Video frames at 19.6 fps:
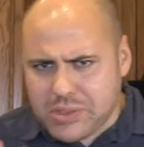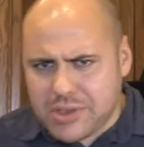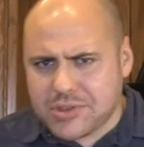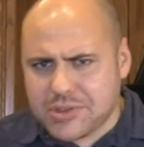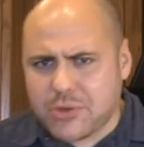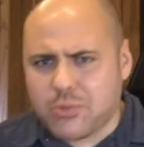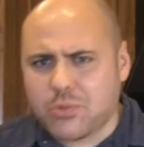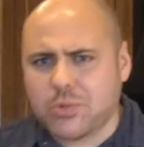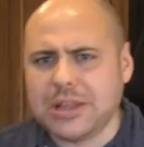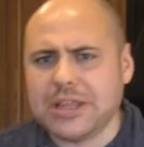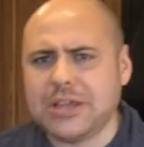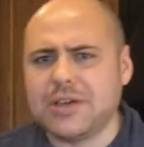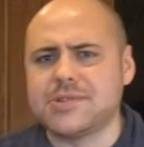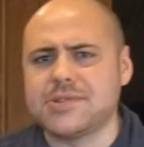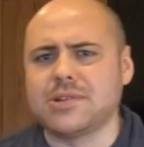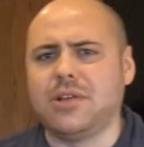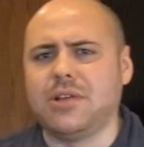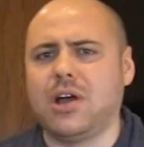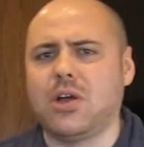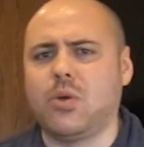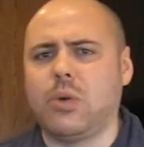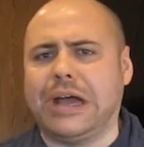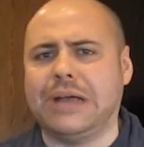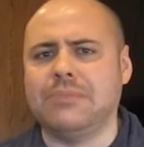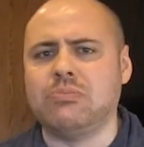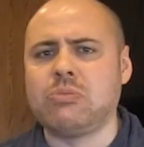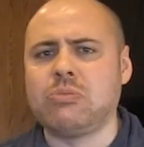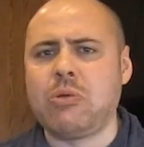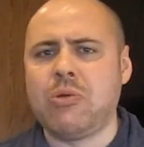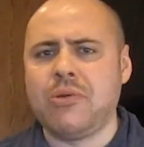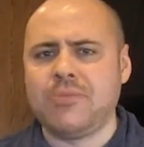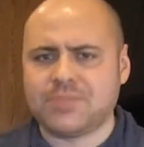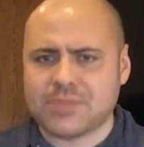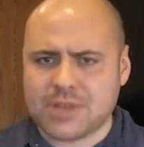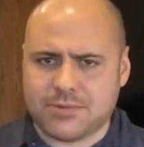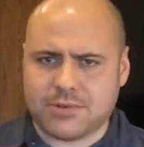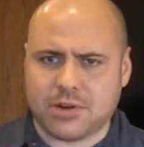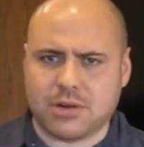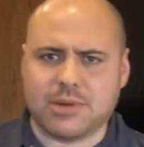that really goes a long way
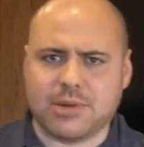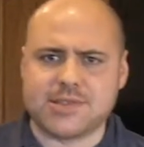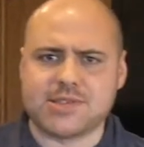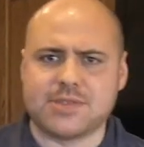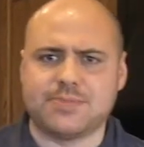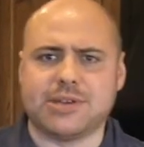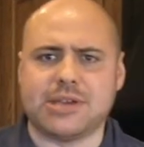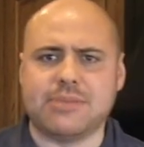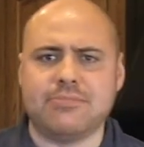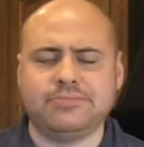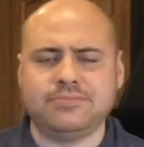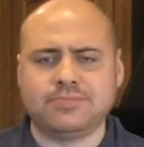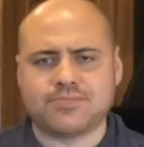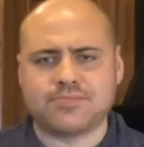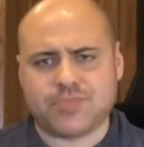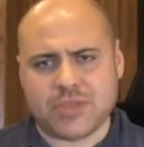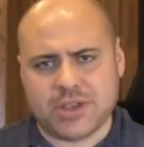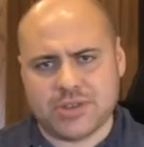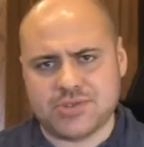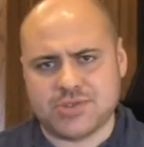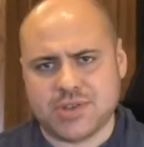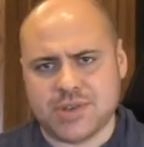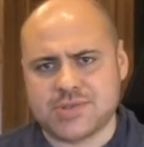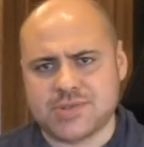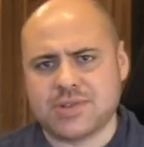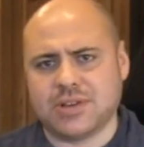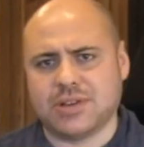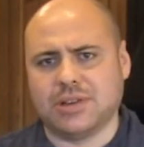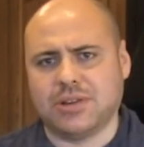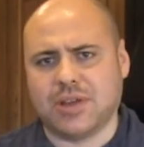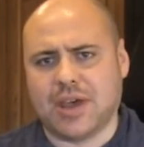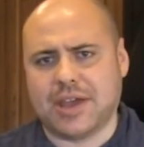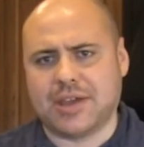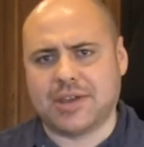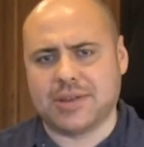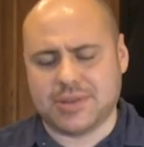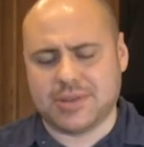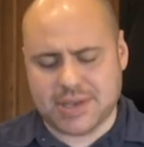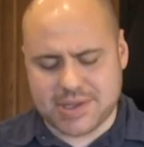for a recipe just
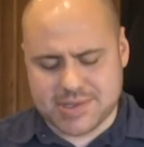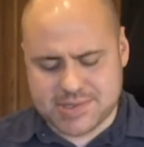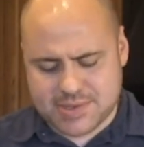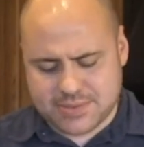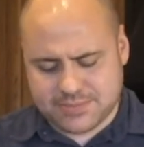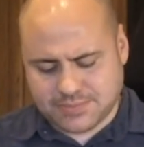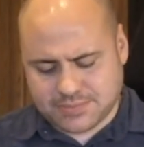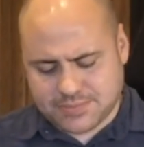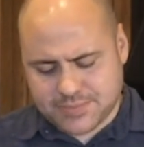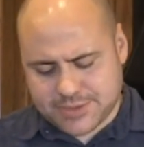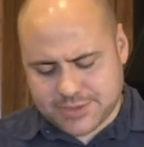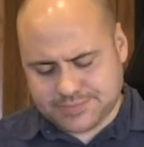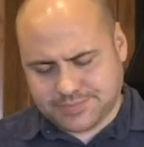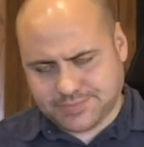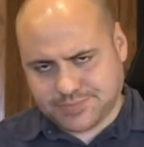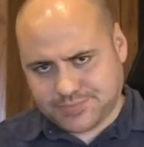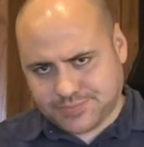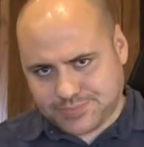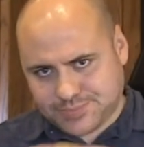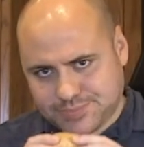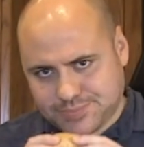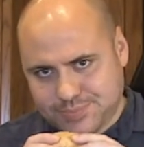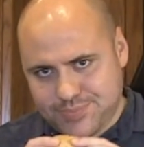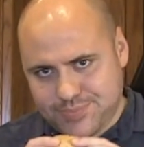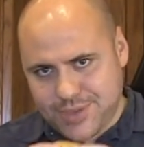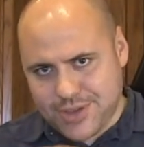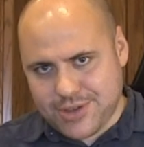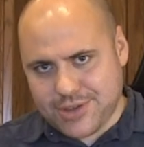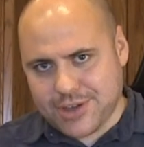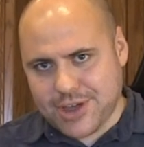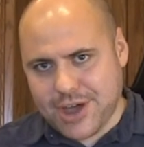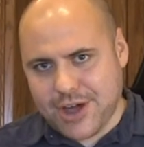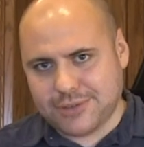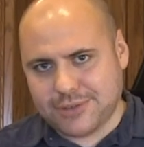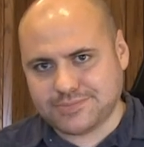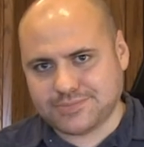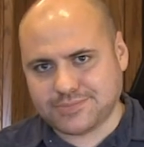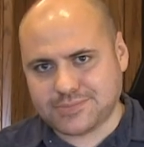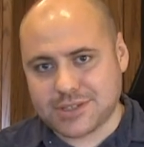like this. Here you
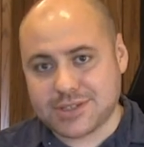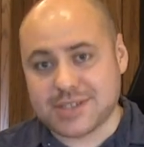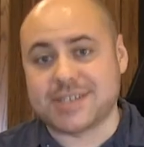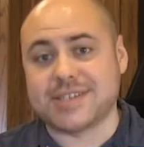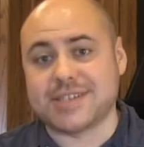go. To